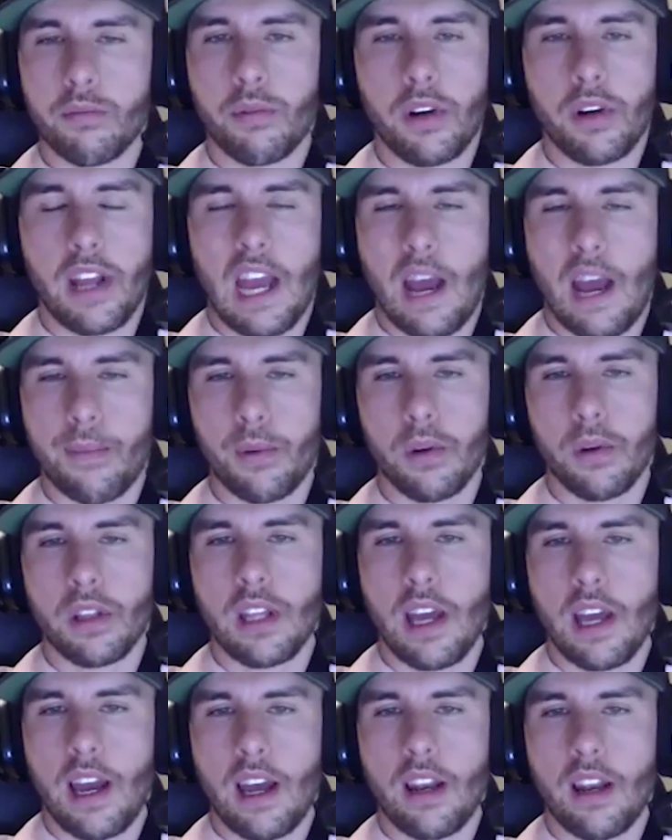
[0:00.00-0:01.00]
pretty happy with
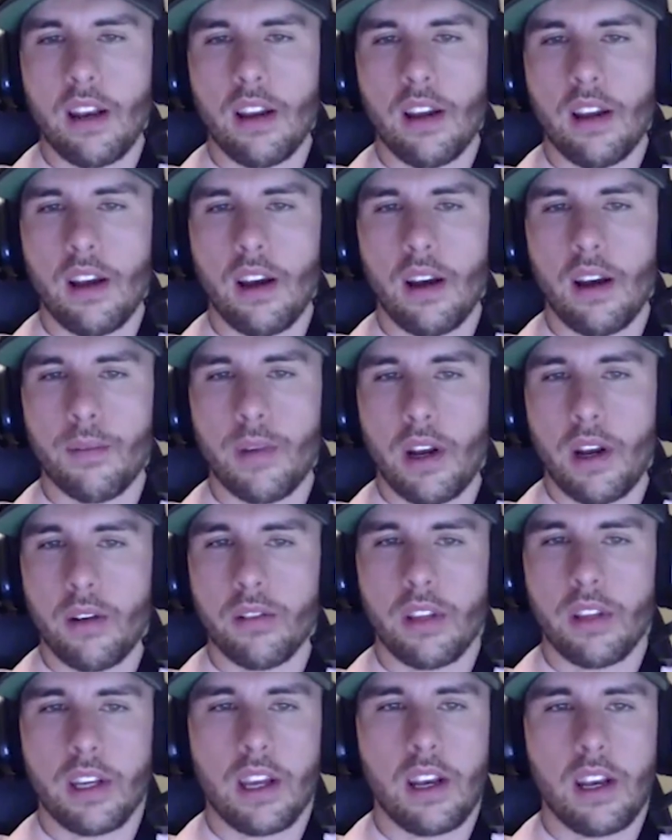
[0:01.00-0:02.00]
that. Um, I
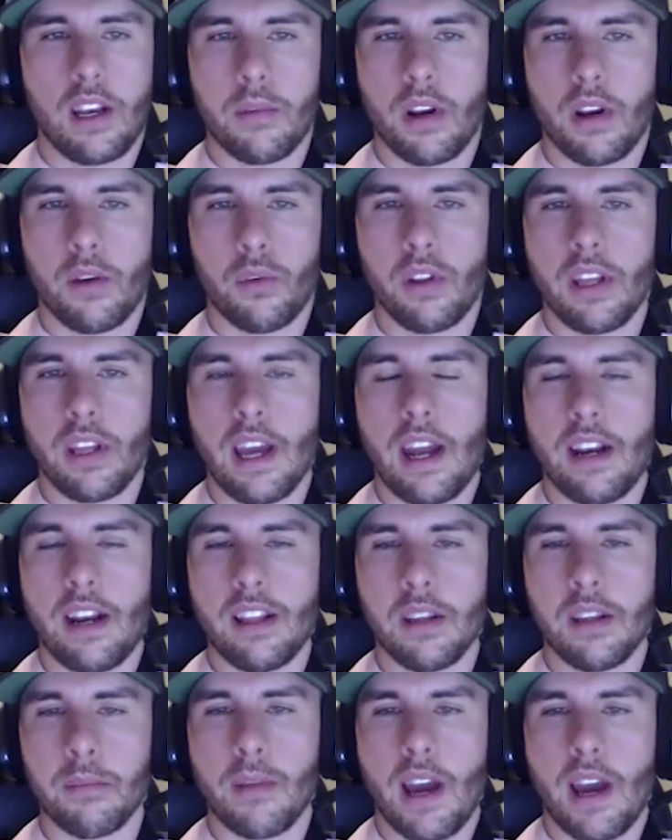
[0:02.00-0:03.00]
don't think anybody really had
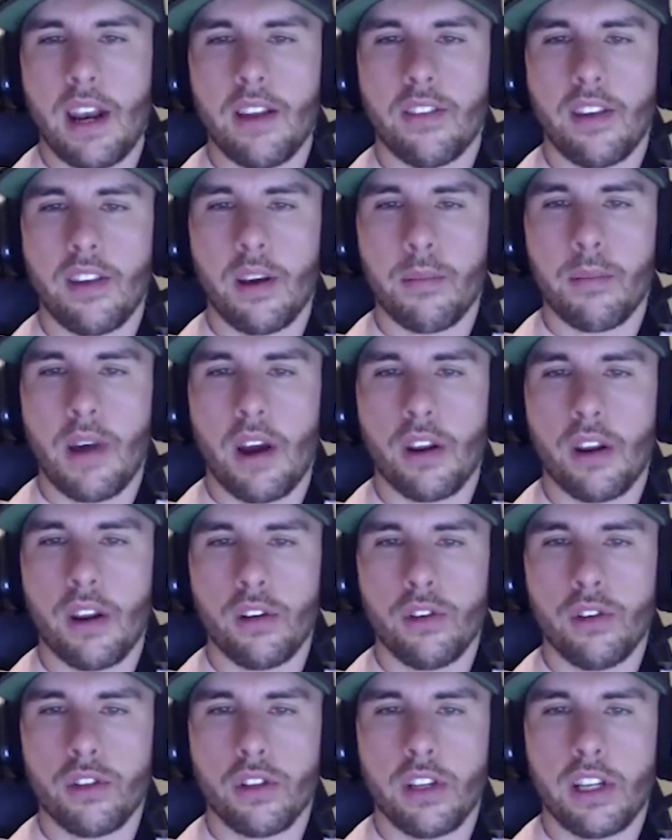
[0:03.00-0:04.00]
anything bad to say about it.
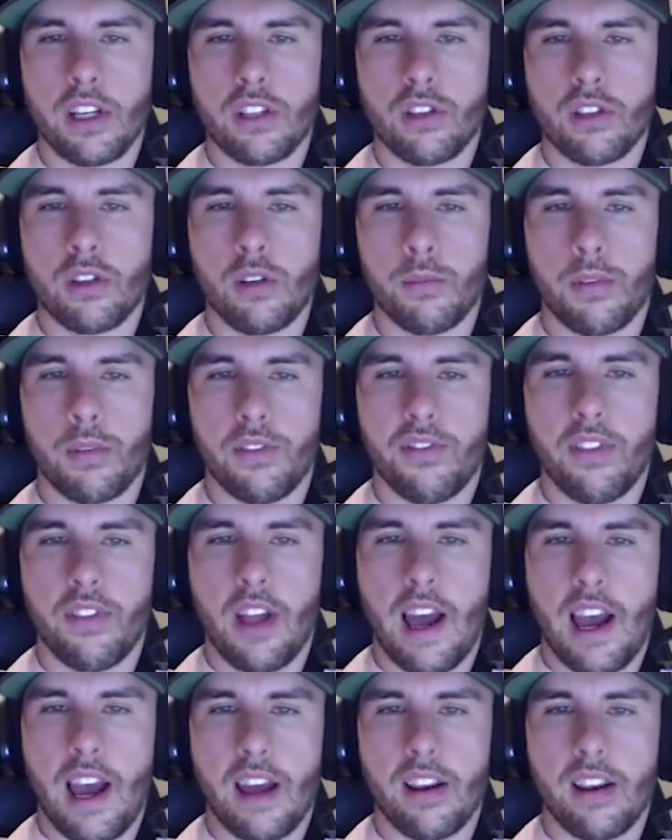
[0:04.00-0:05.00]
Usually it's super
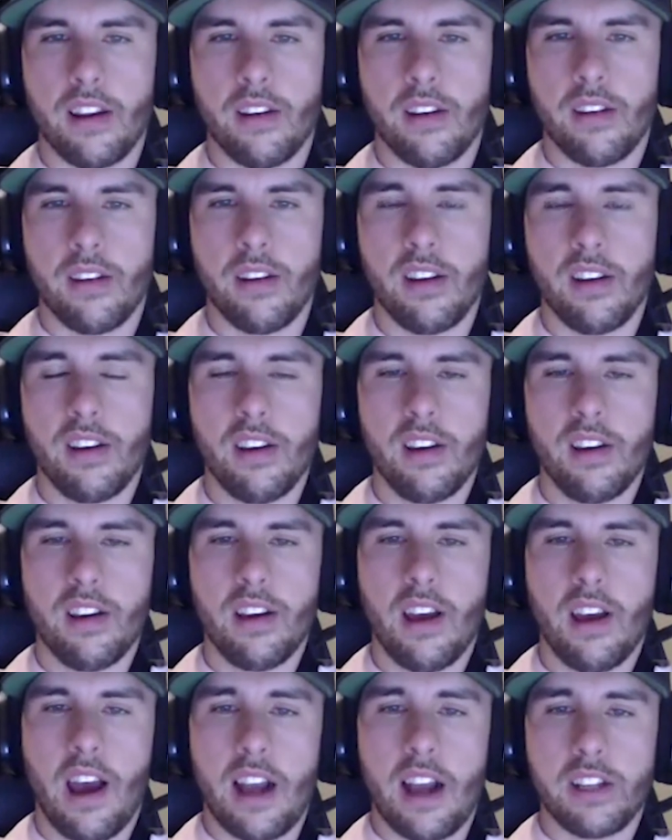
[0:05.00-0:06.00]
flat and
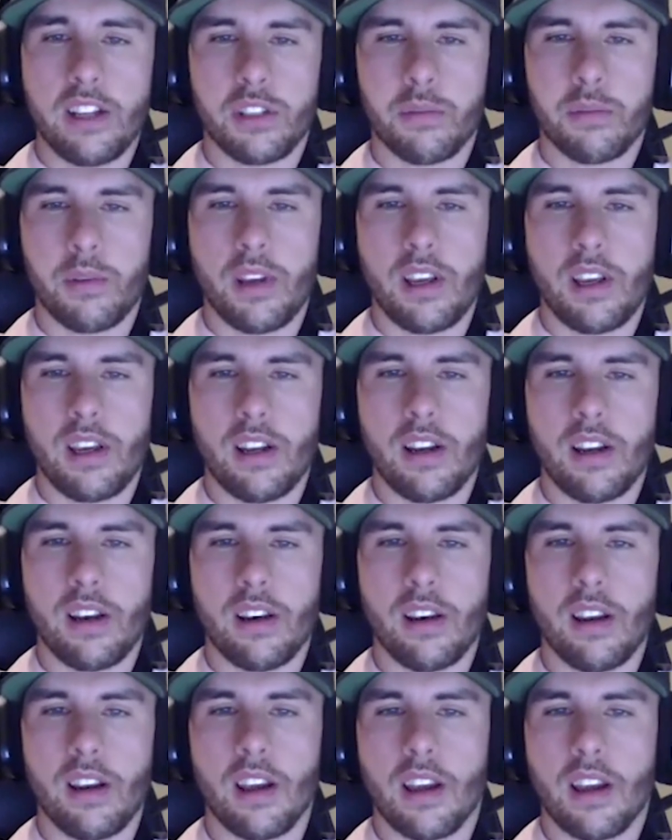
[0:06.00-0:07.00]
high speed,
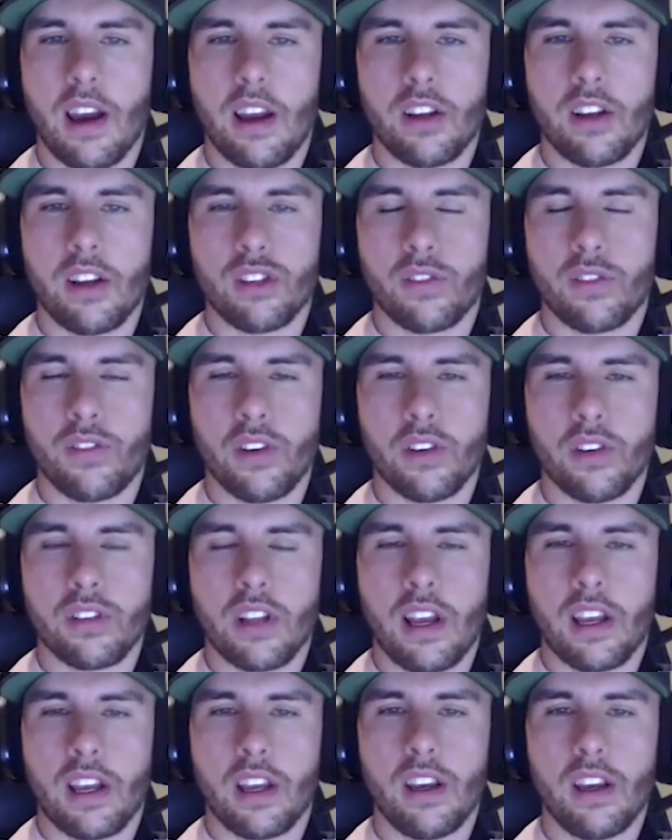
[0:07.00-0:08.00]
and it kind of just feels
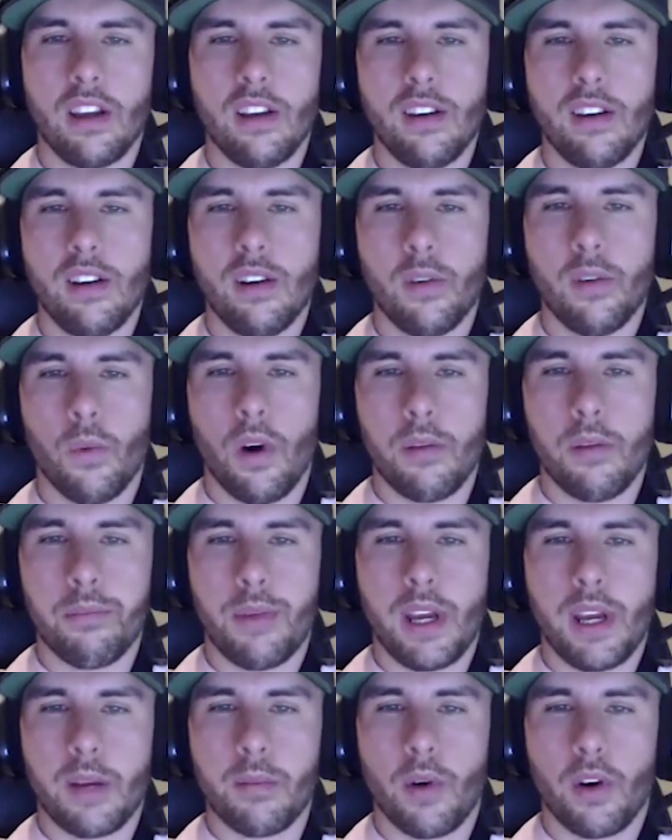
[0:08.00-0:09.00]
like one
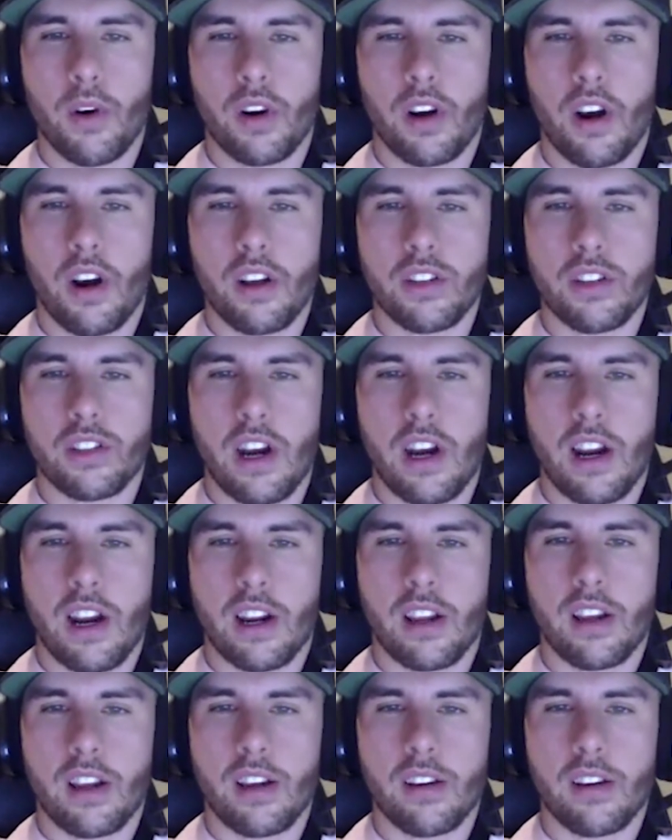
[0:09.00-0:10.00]
big motocross
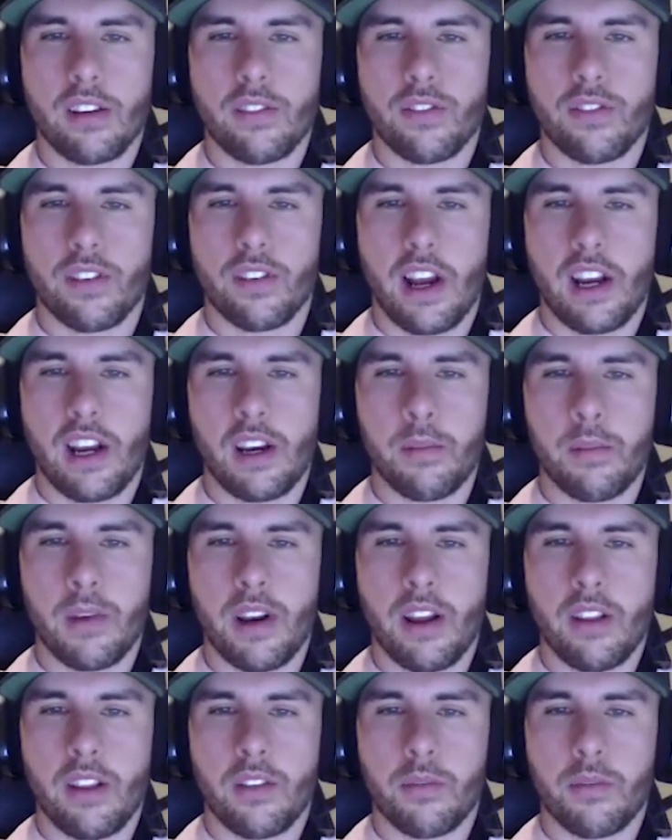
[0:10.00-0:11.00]
track for 90
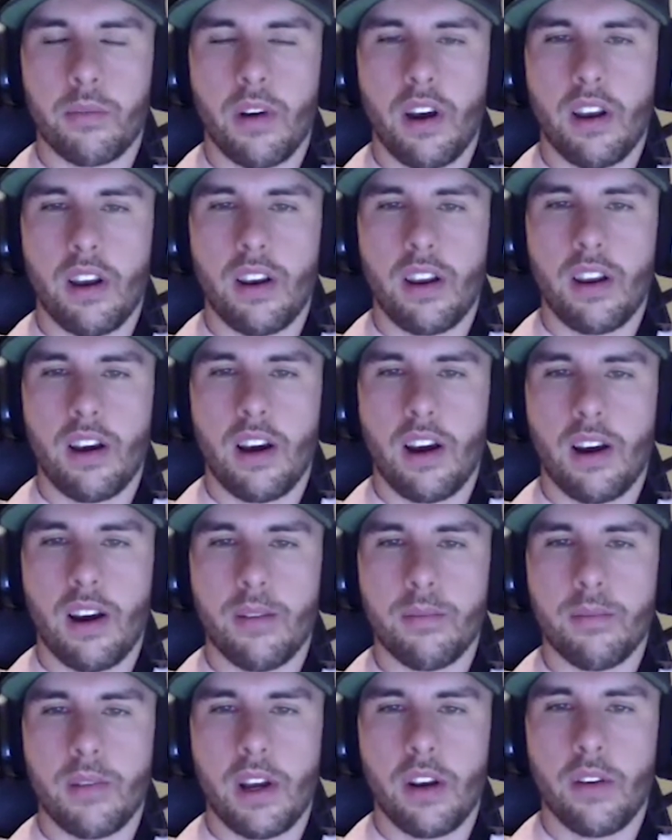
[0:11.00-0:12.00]
minutes. But
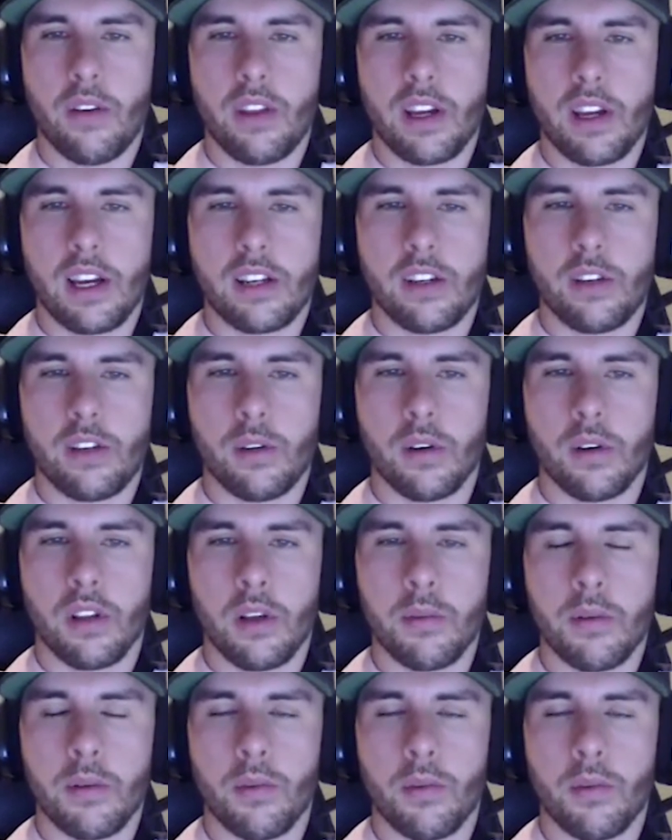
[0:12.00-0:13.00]
um, I know they got to do a
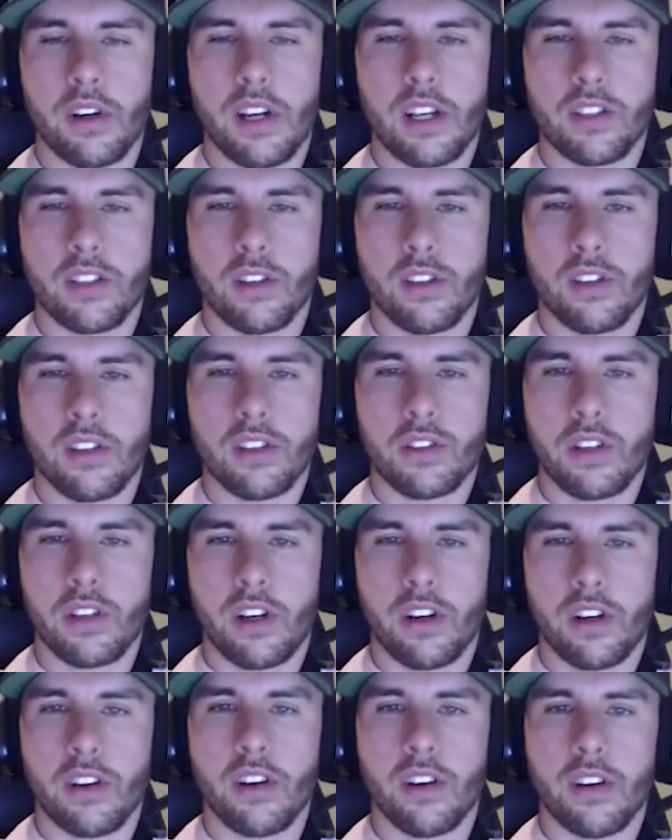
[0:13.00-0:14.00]
little bit more desert this
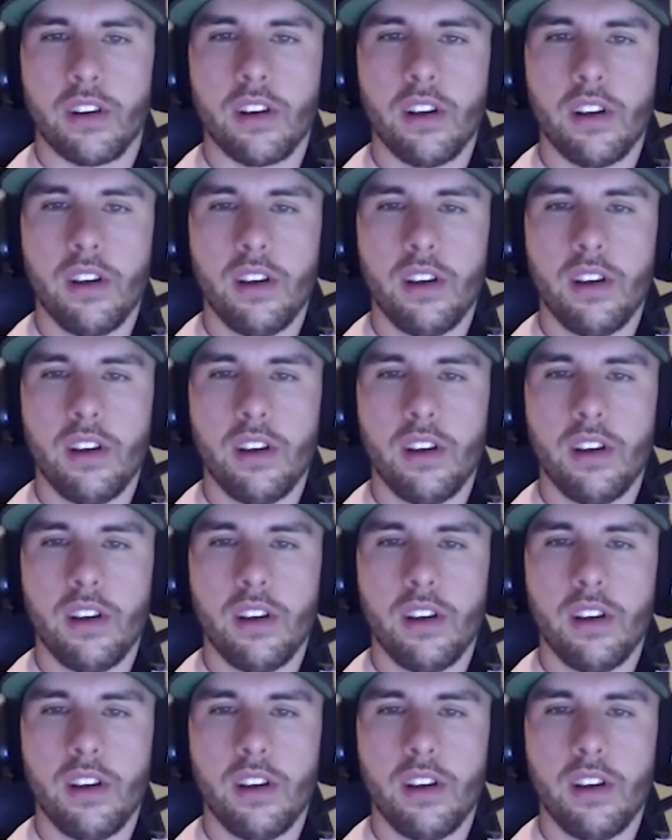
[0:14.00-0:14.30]
year, and